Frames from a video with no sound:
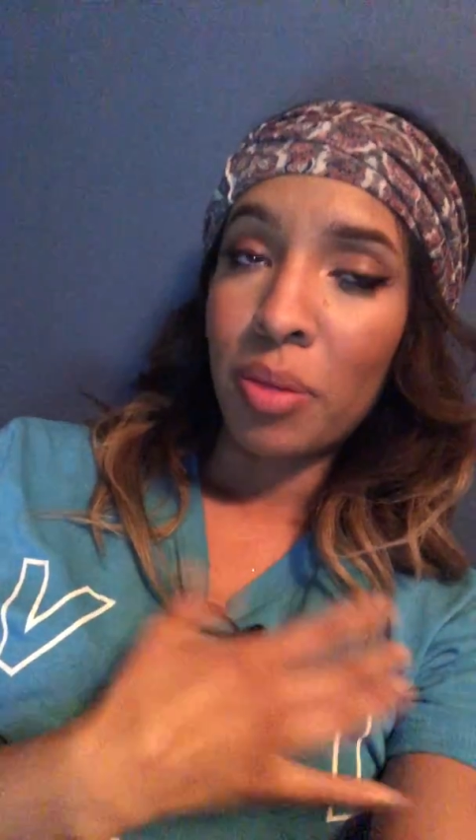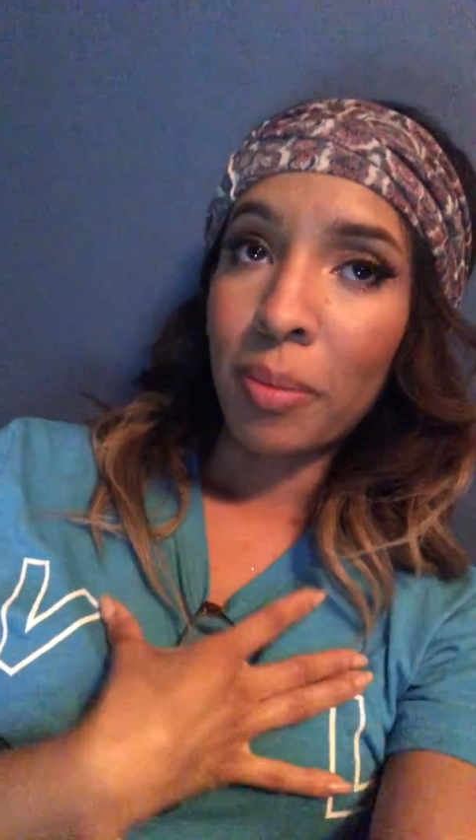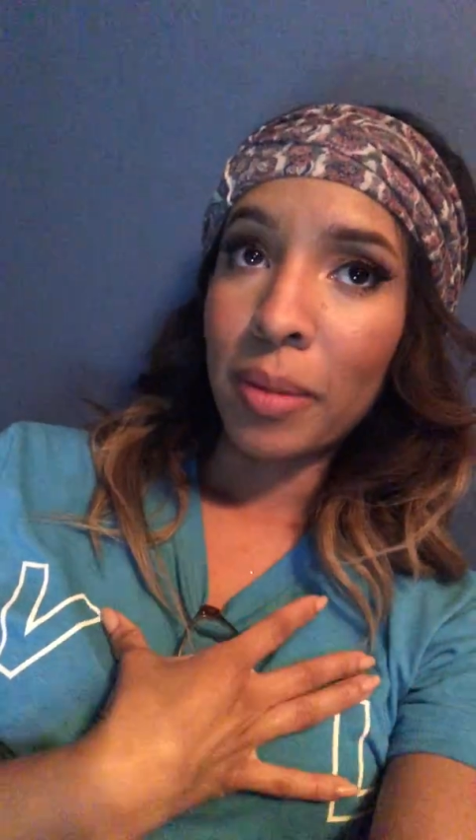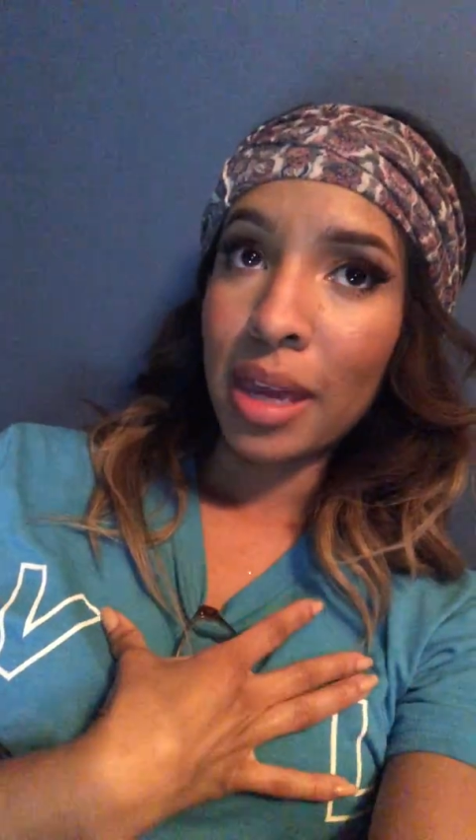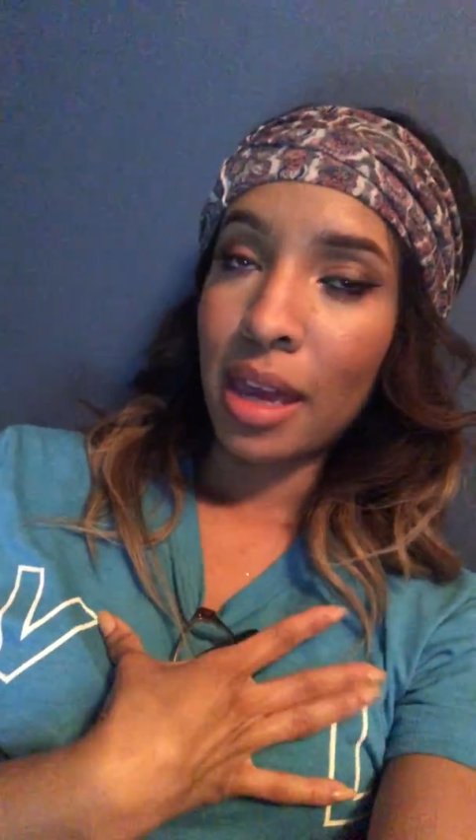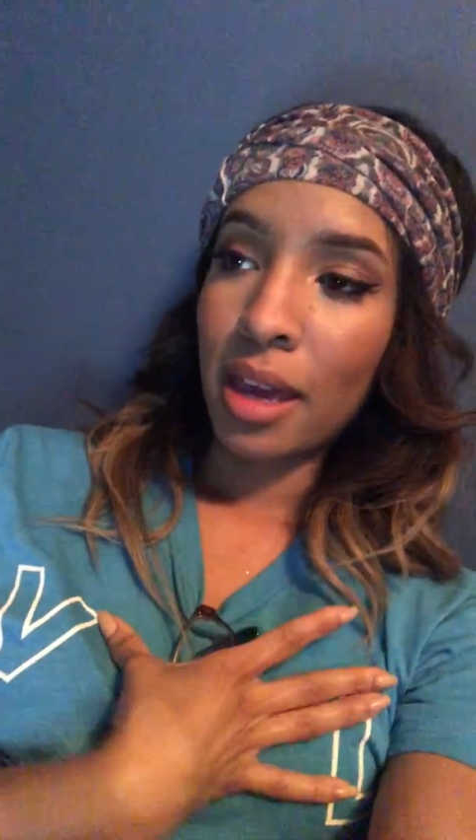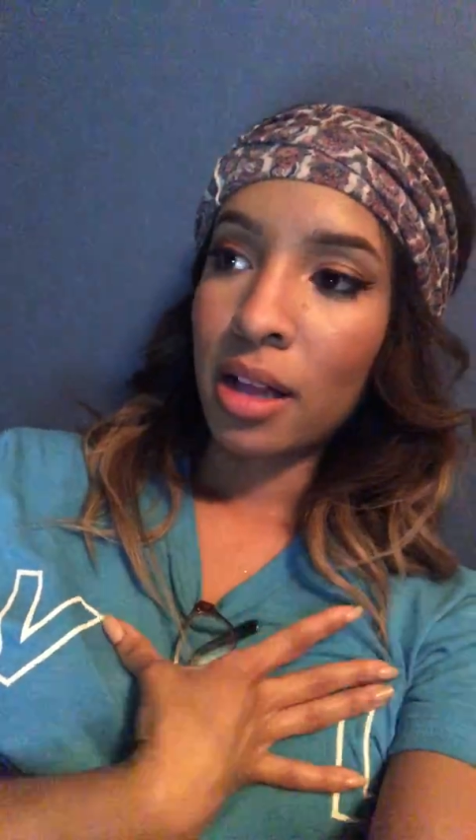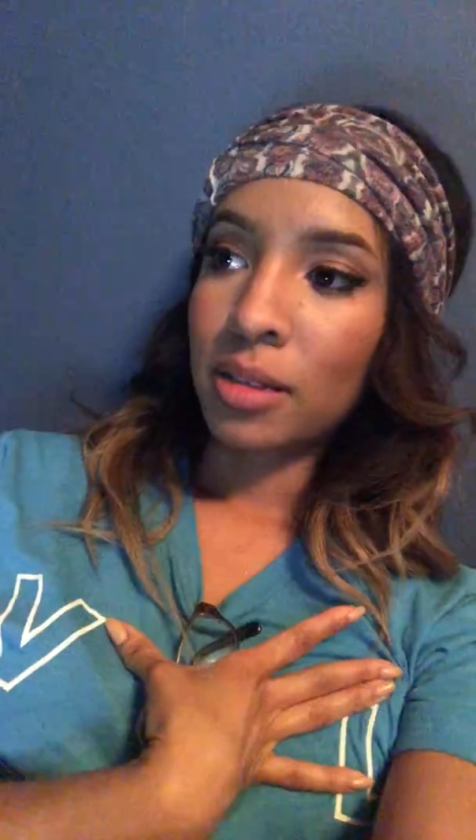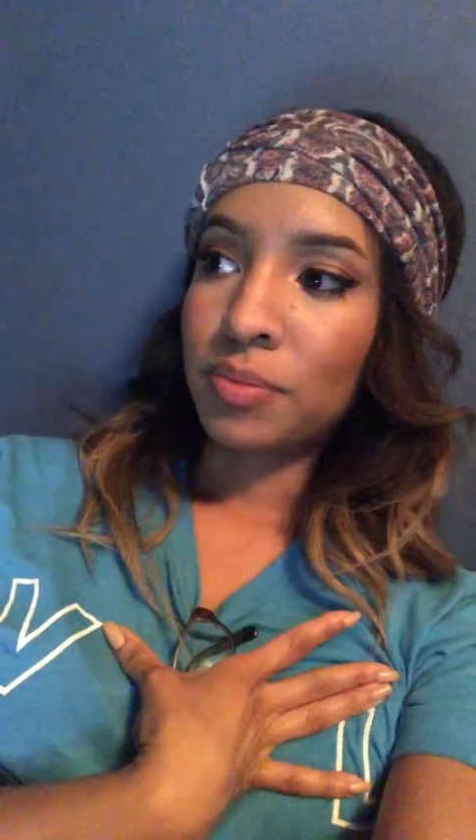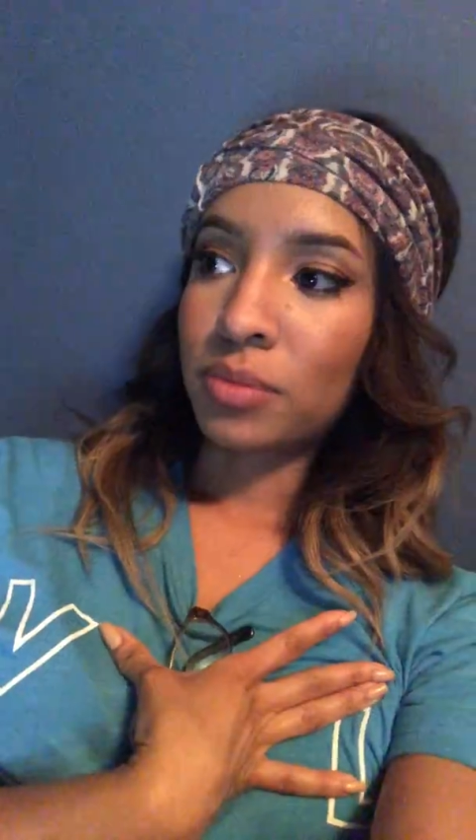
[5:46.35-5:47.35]
me.
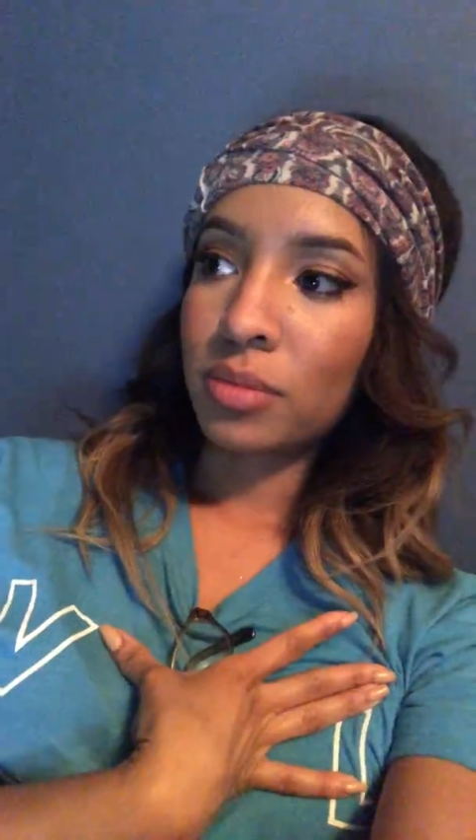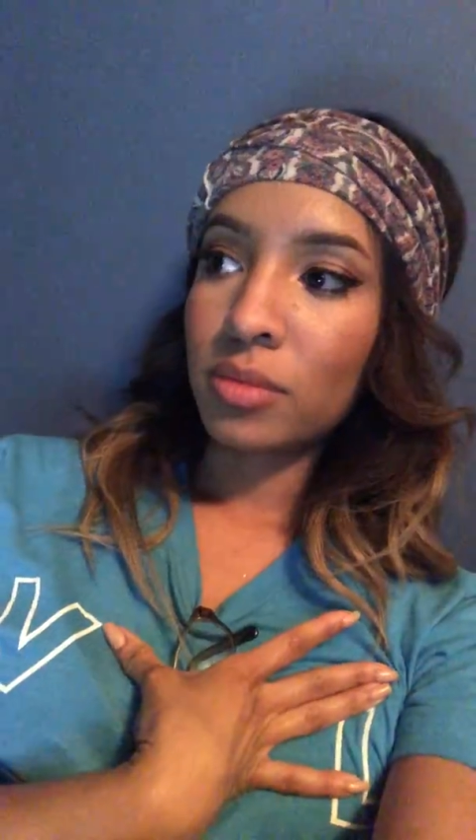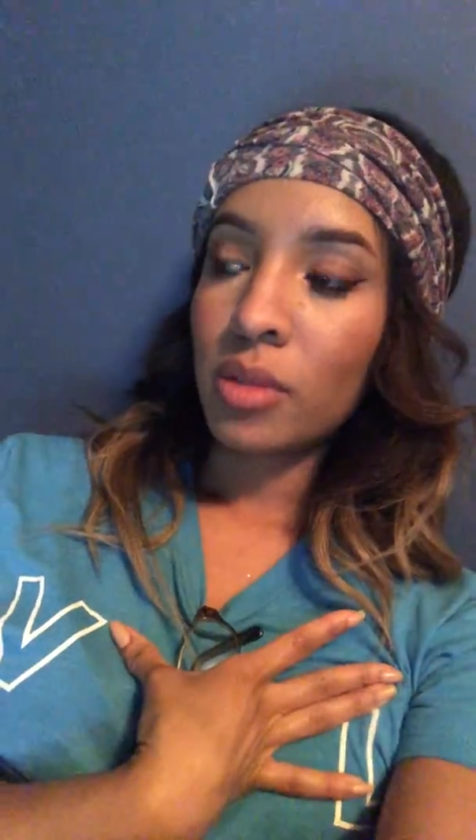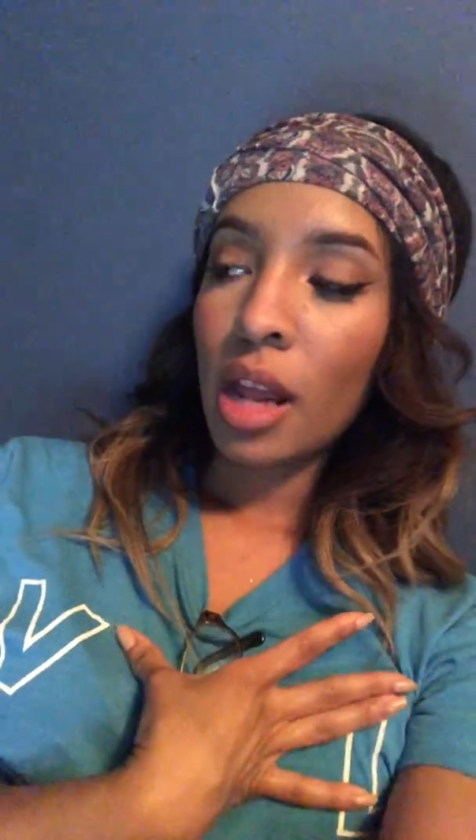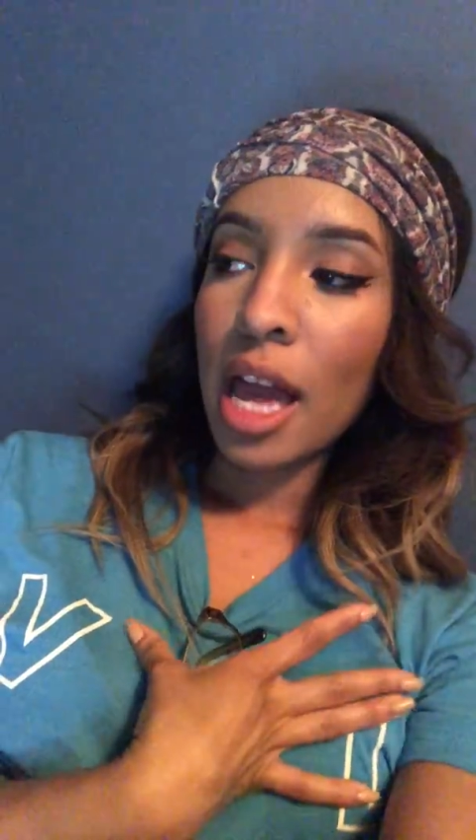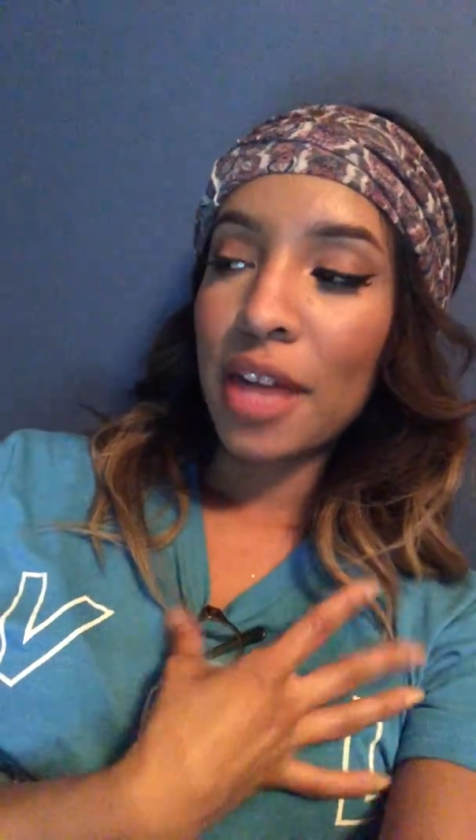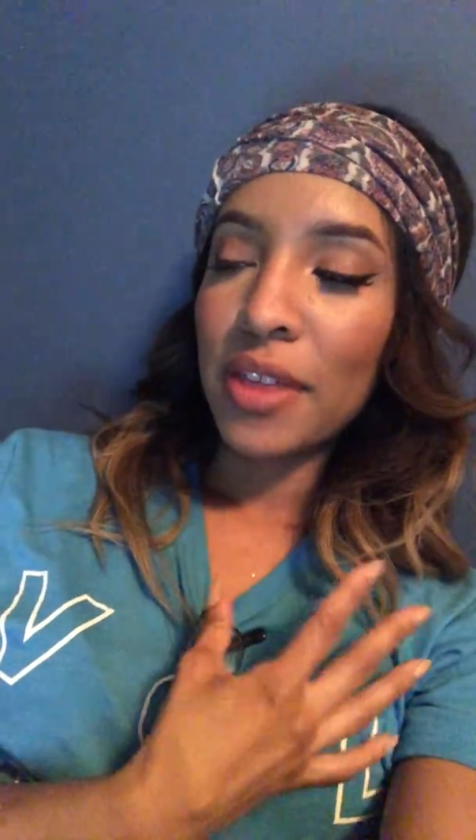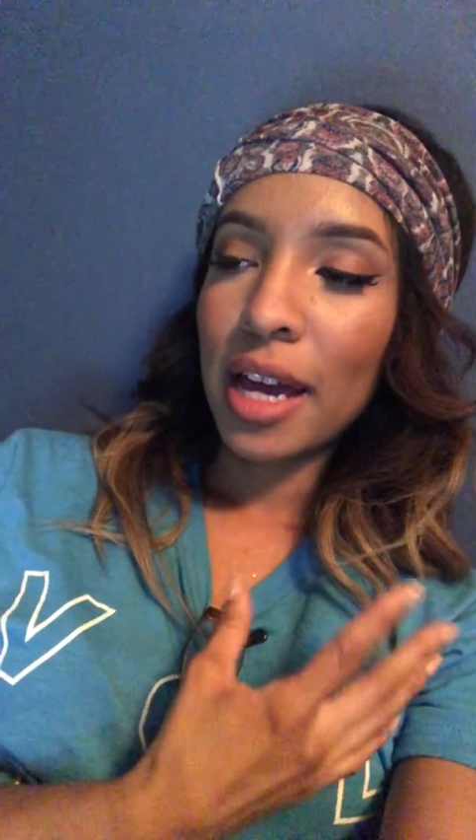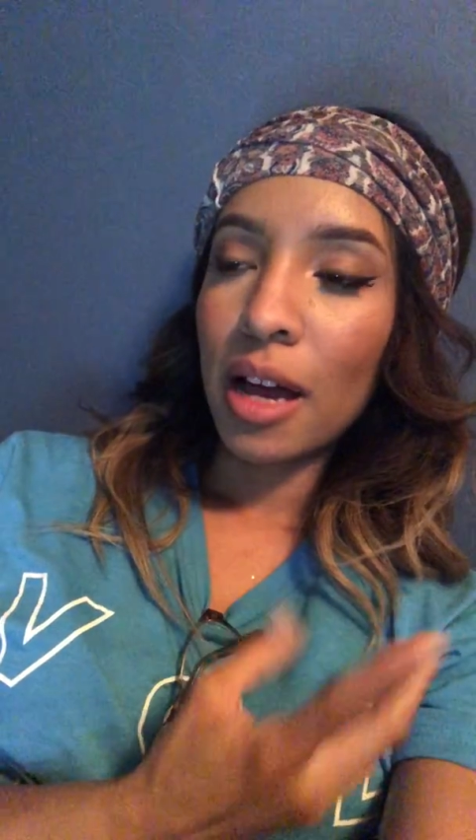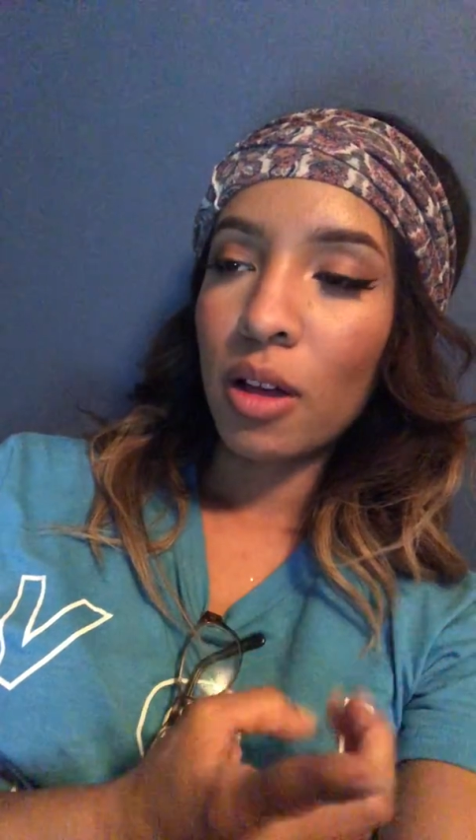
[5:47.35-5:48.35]
I think